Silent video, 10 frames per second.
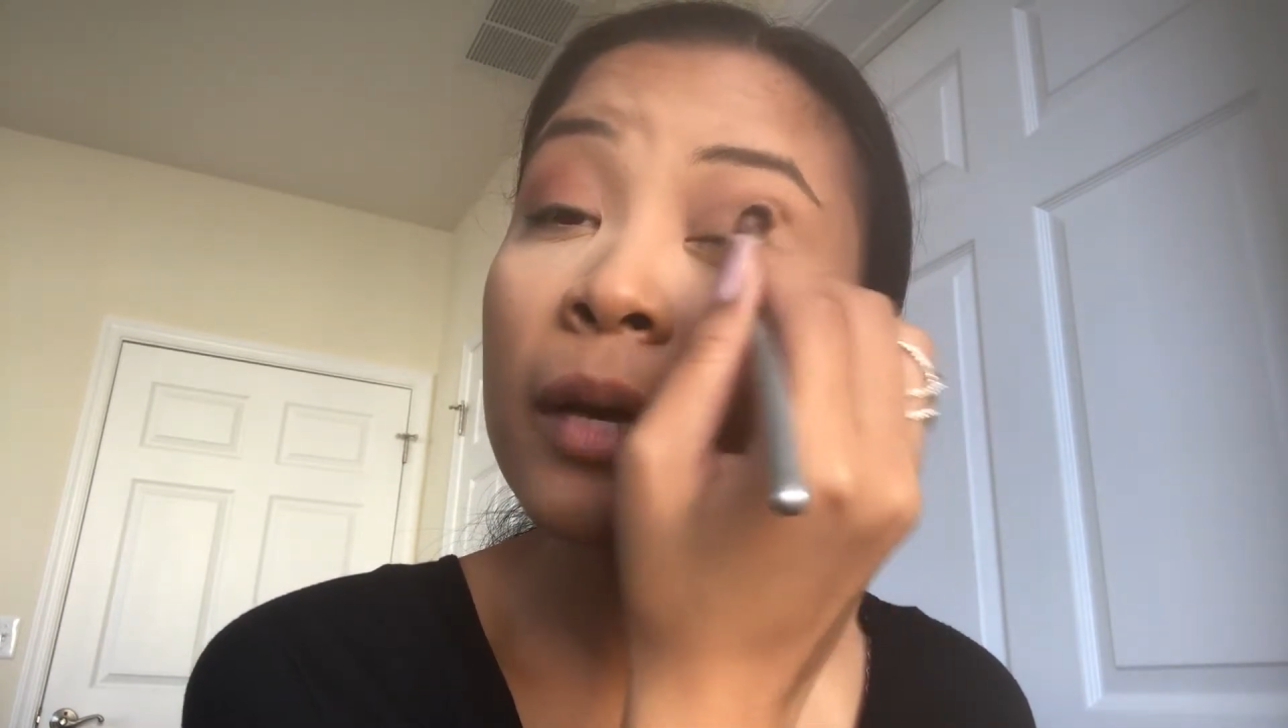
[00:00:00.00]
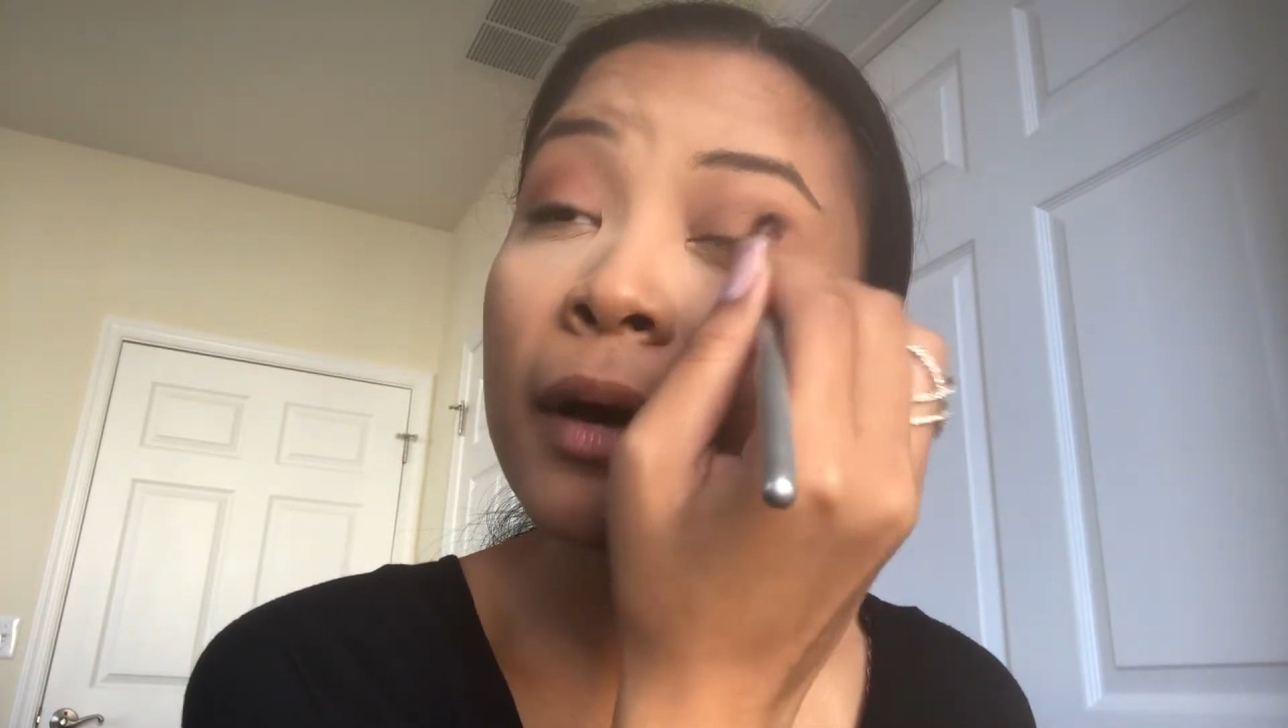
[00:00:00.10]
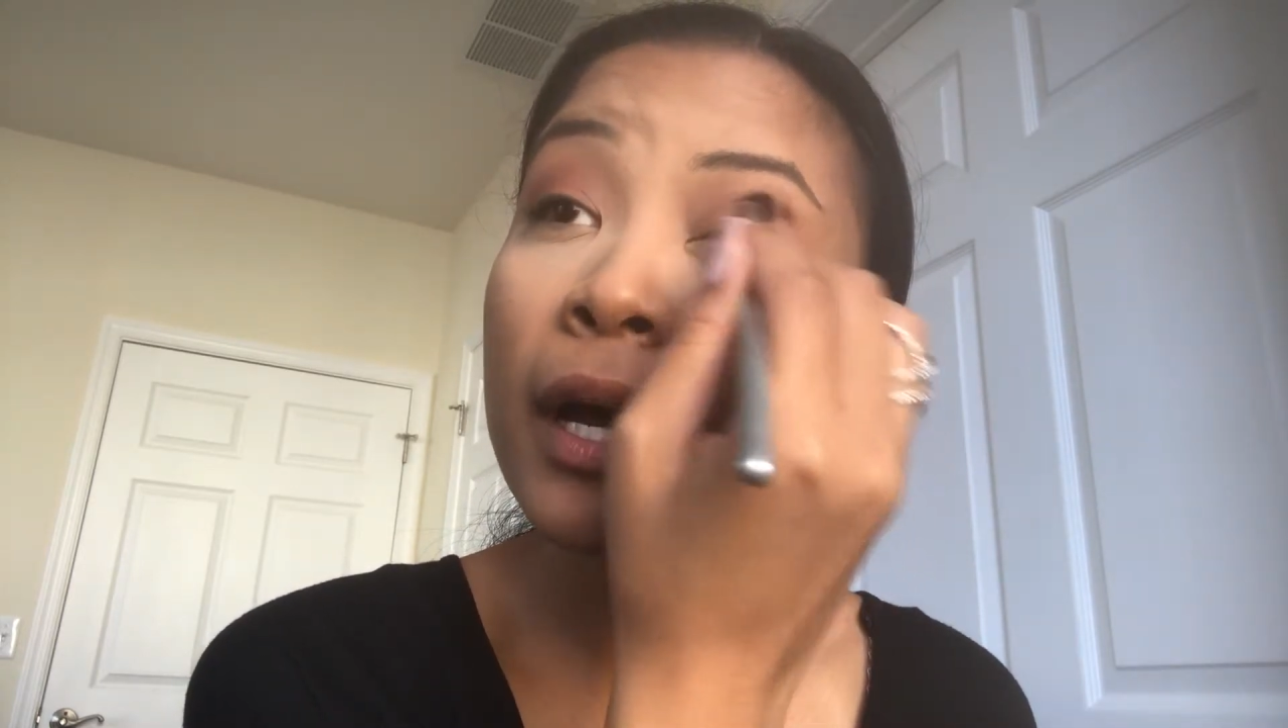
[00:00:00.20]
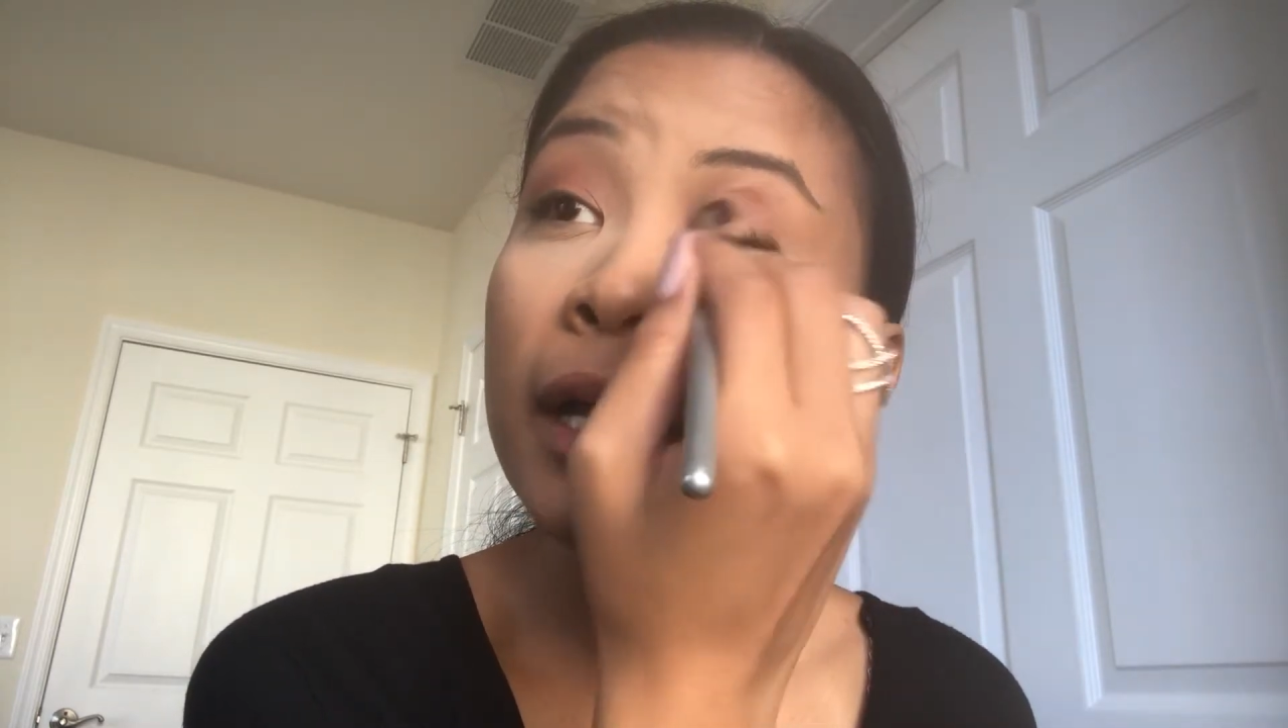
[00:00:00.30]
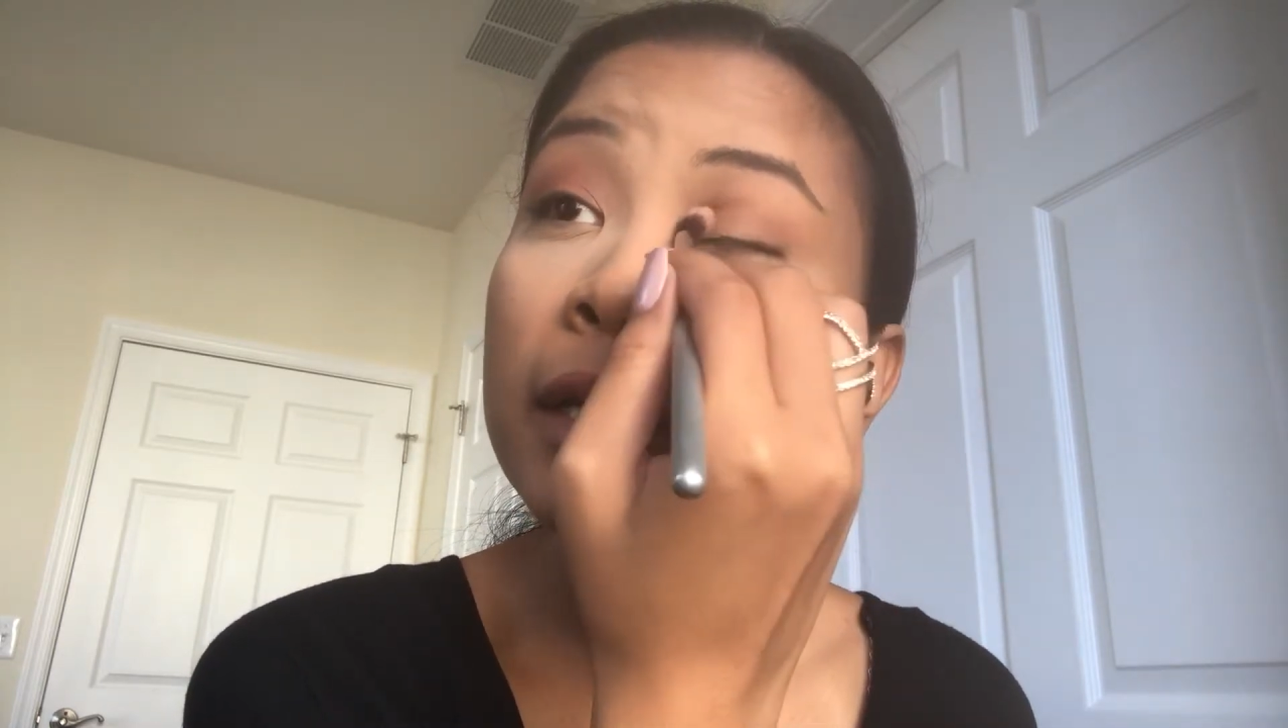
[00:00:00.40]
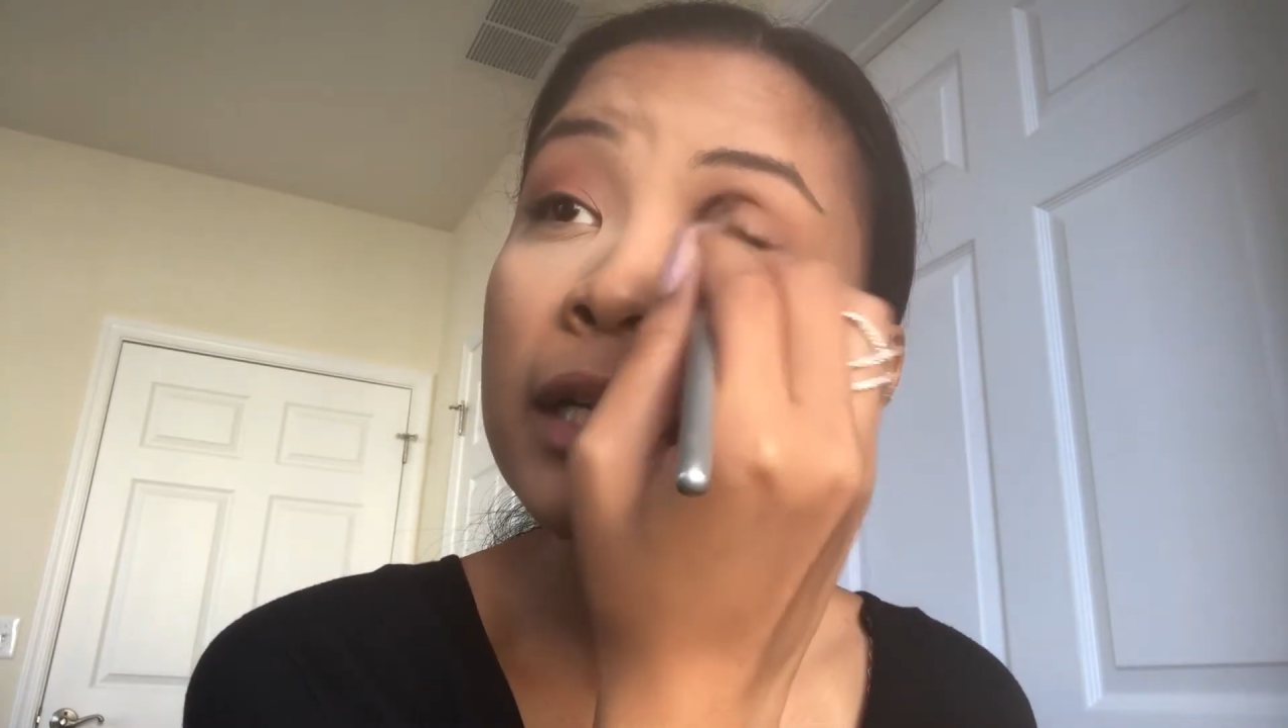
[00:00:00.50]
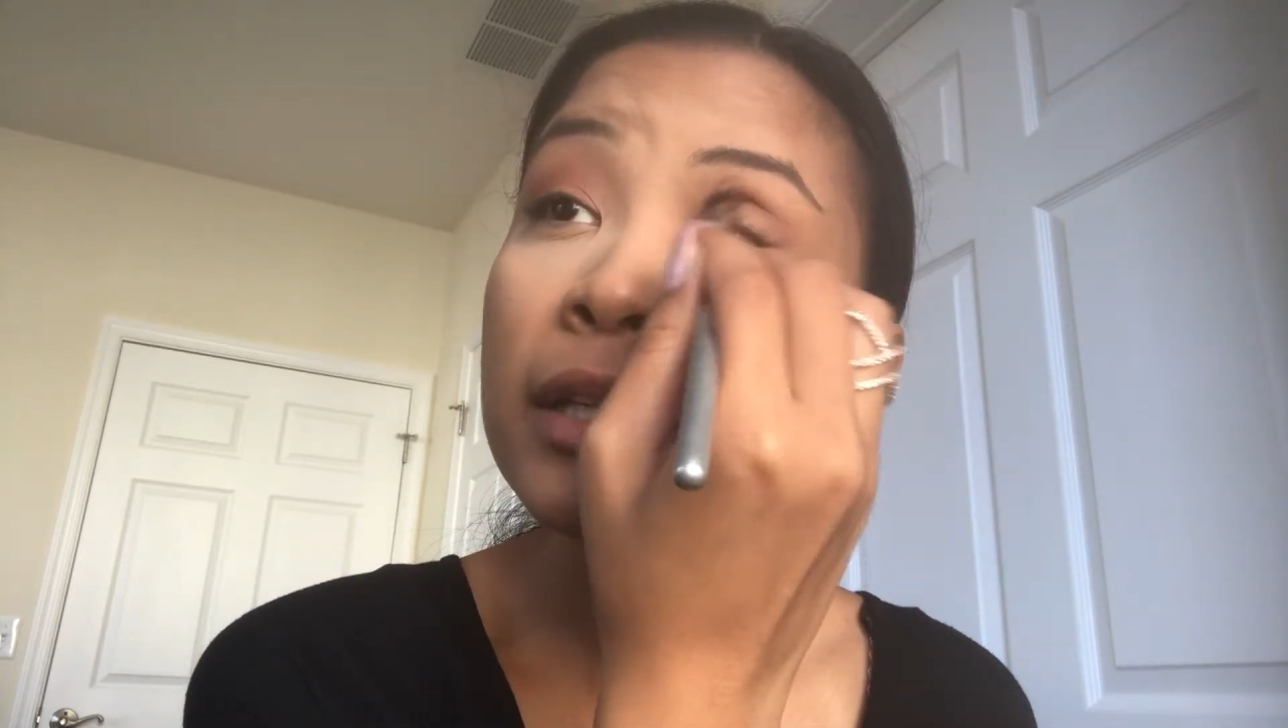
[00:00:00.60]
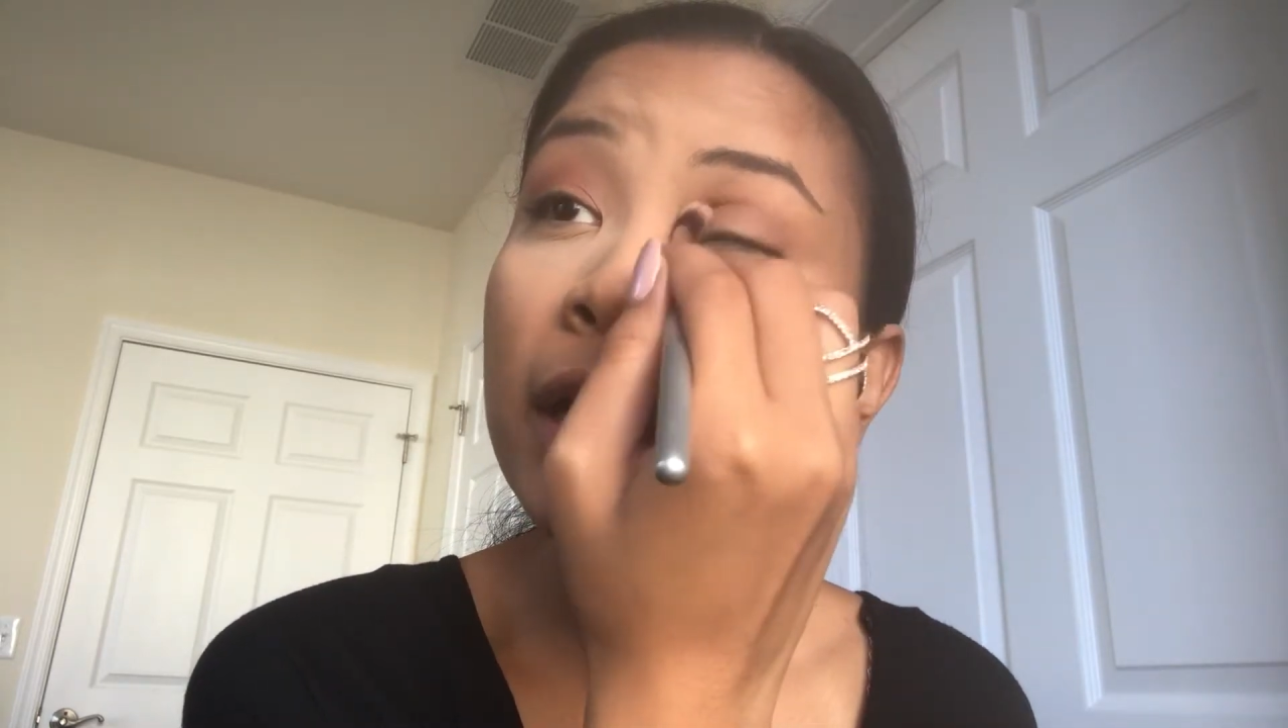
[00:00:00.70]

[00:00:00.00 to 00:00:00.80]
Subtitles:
about any of that.